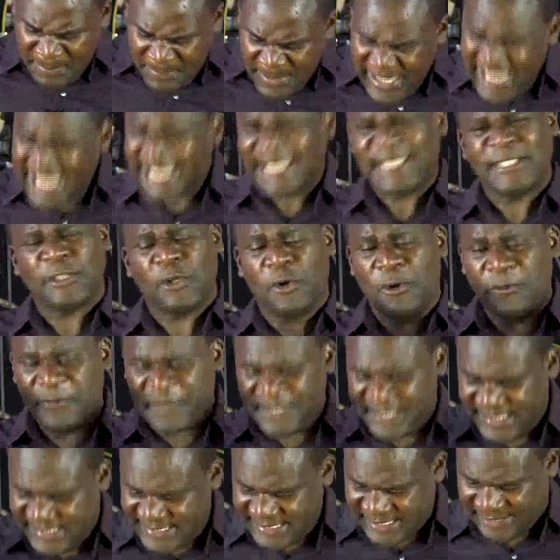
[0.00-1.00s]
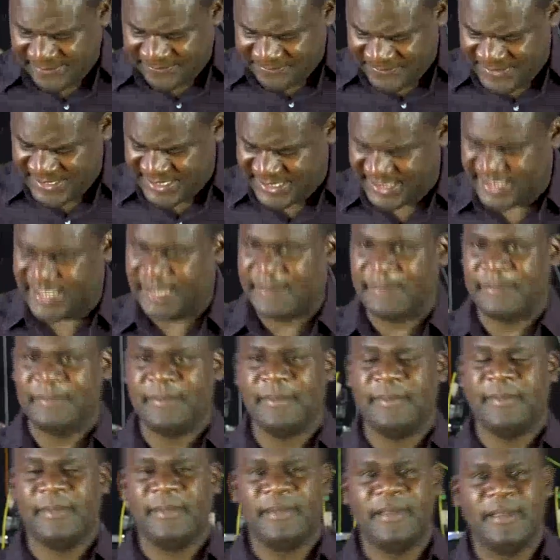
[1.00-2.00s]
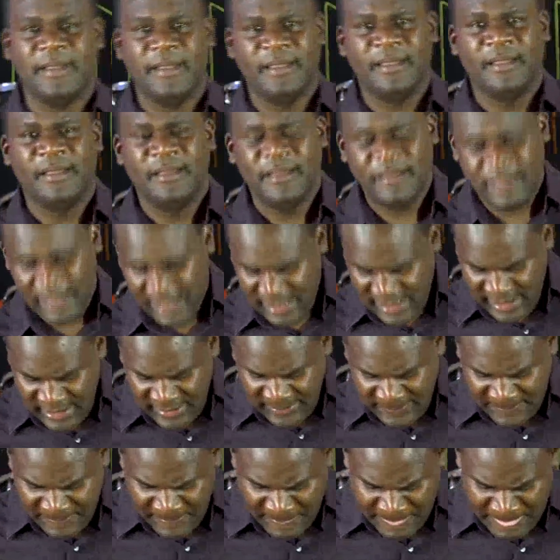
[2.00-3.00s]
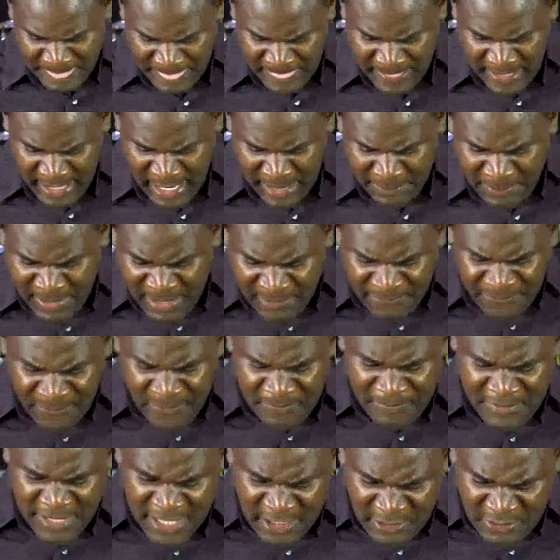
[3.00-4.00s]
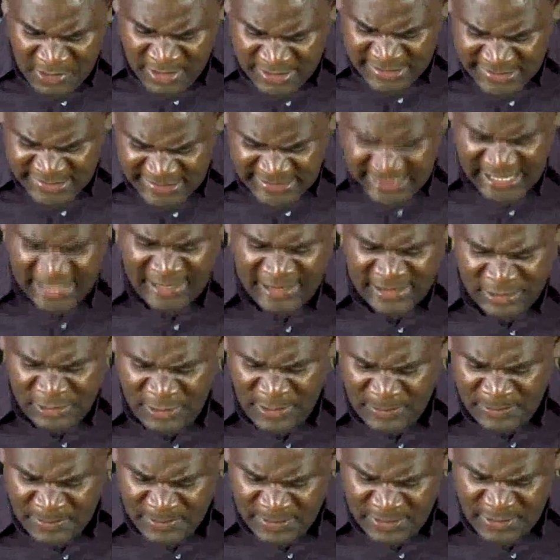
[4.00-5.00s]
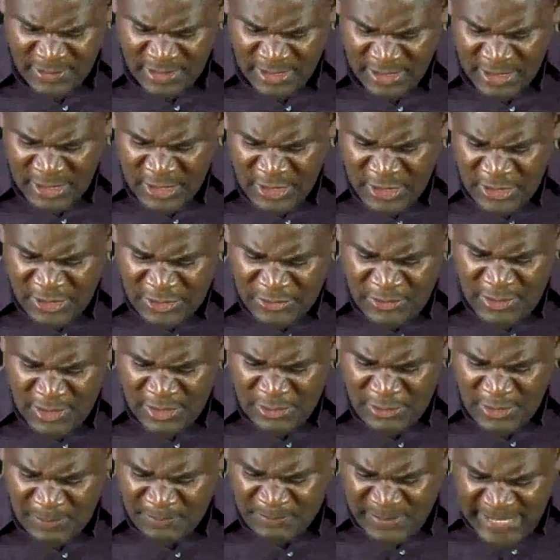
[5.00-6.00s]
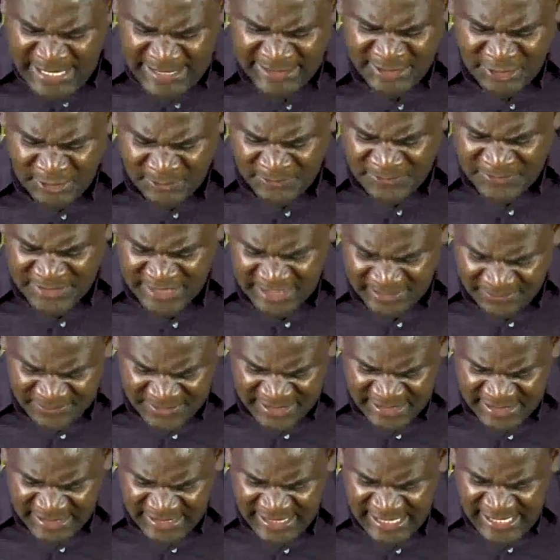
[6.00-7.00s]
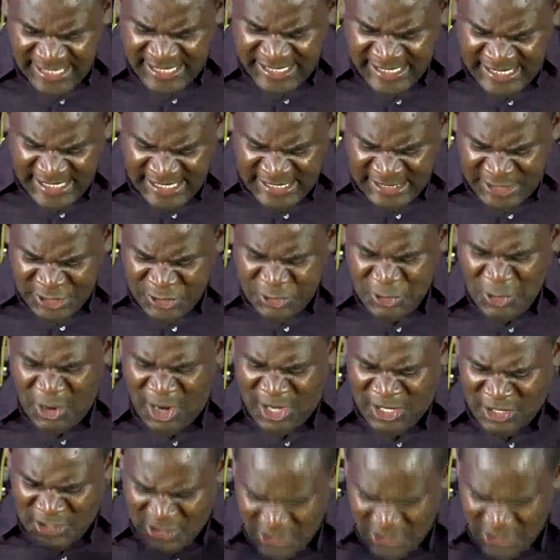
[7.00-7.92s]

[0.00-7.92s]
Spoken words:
place of safety. Eh? Apart from being your place of safety, he is your